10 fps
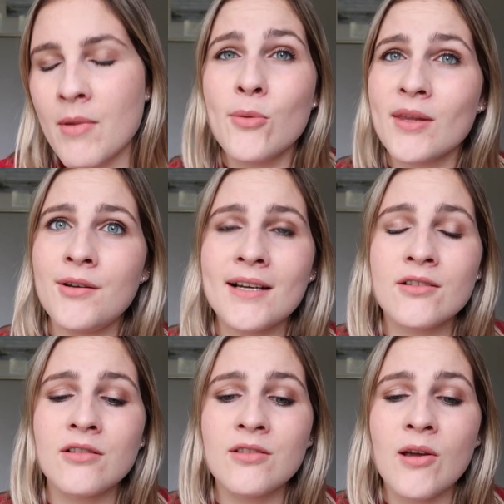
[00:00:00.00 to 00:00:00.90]
I hope that you guys
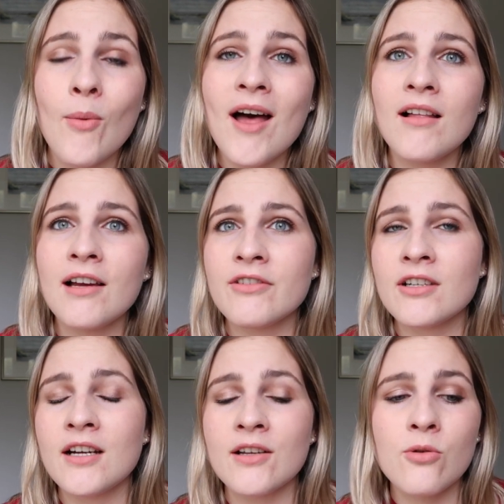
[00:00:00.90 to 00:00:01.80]
are all doing well, if
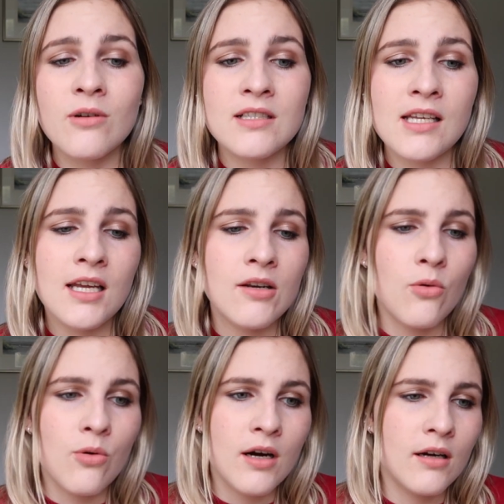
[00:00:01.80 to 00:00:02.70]
you're in quarantine
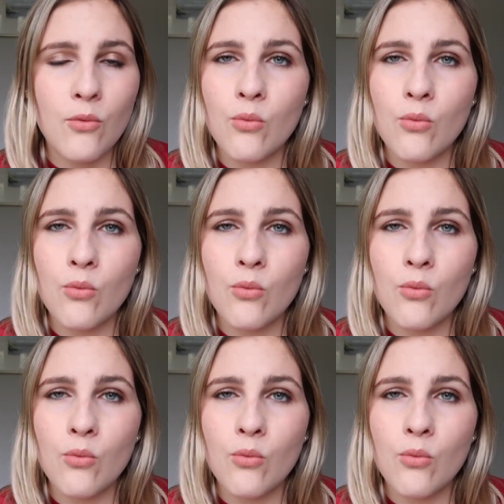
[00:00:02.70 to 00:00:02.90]
or